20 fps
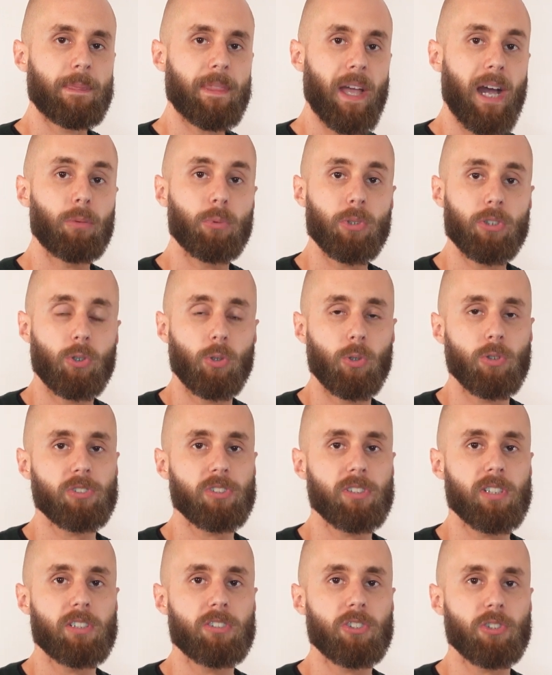that would cause
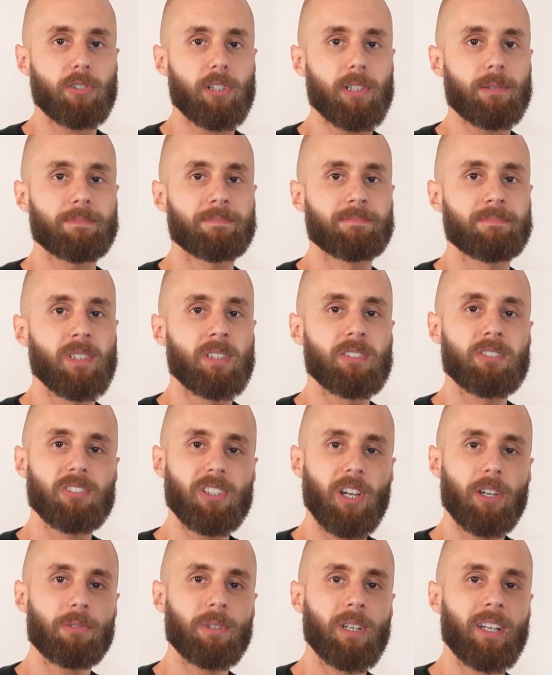an injury.
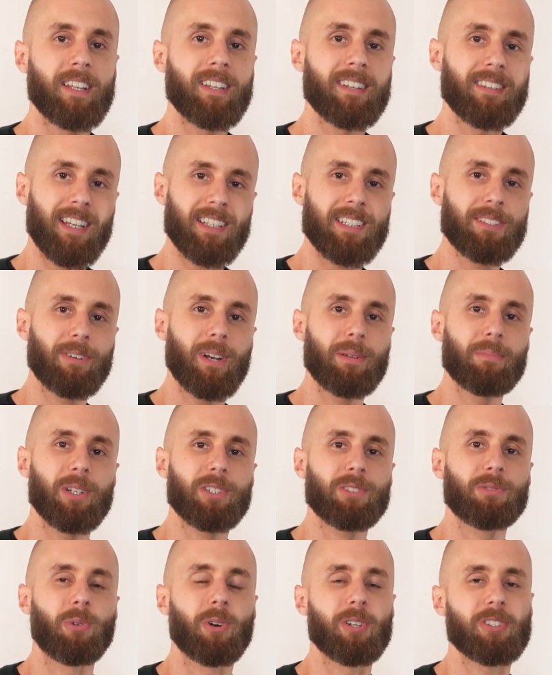So, thank you very
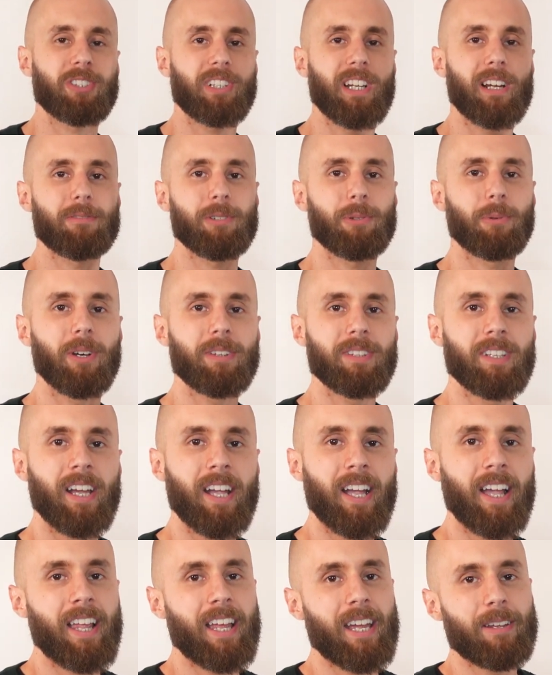much for watching everyone.
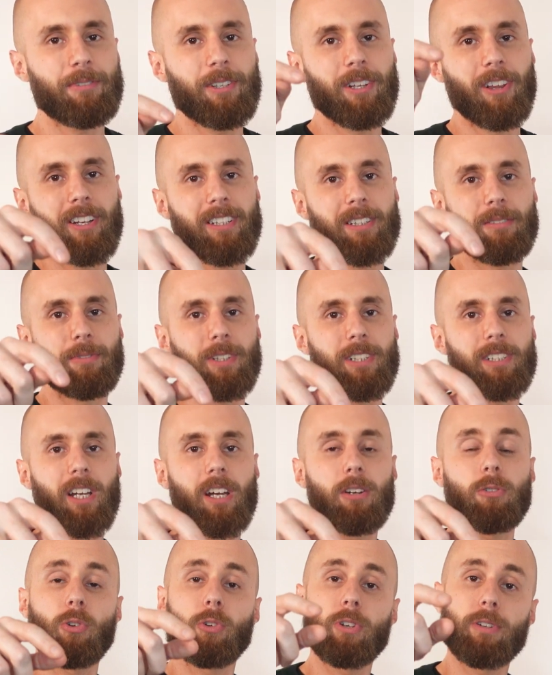If you liked the
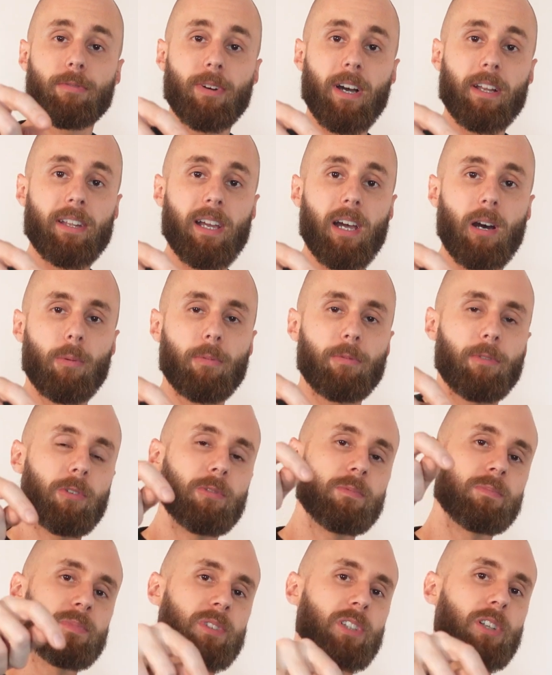video or you found it
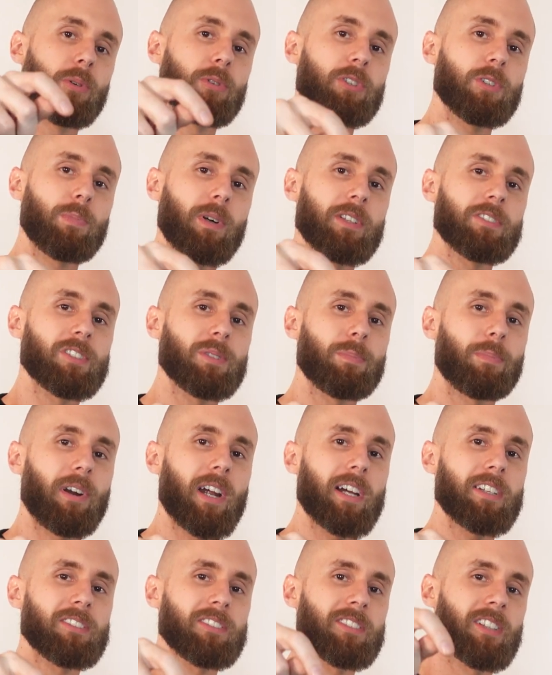helpful, you know which buttons to
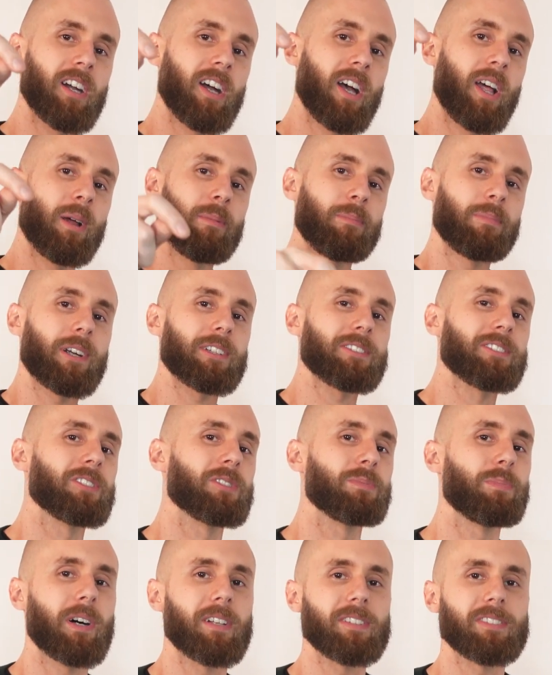press. Press
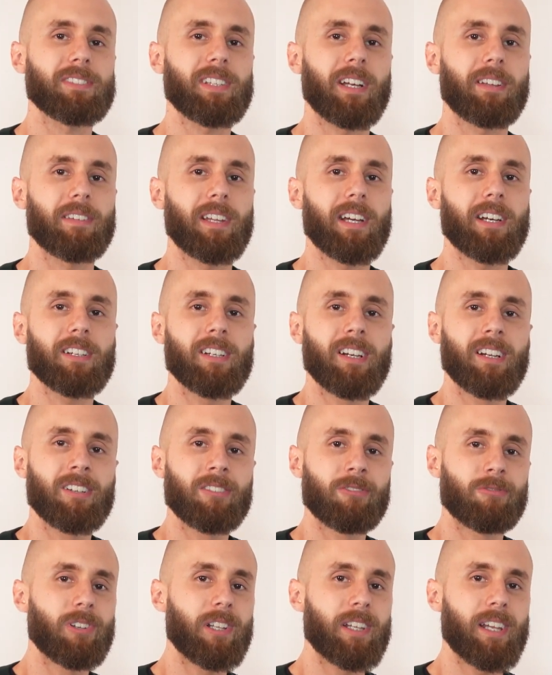those buttons down there,
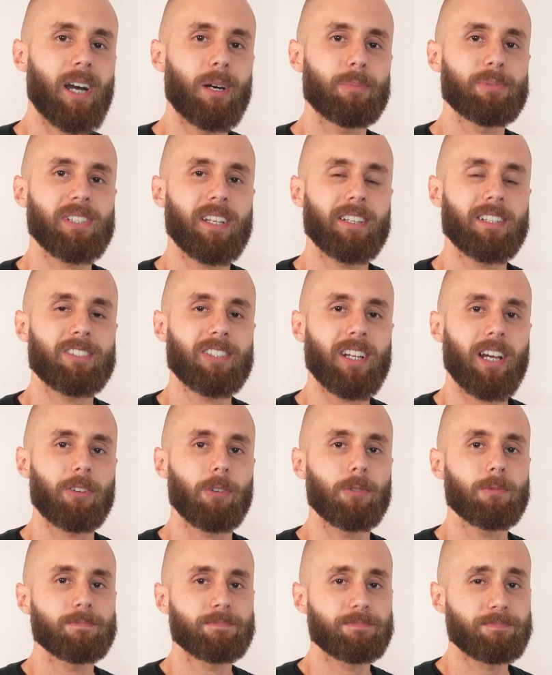really helps out the
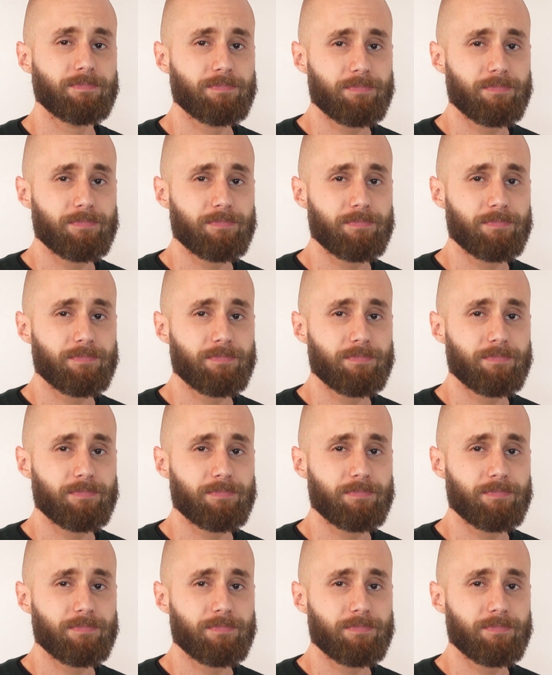channel.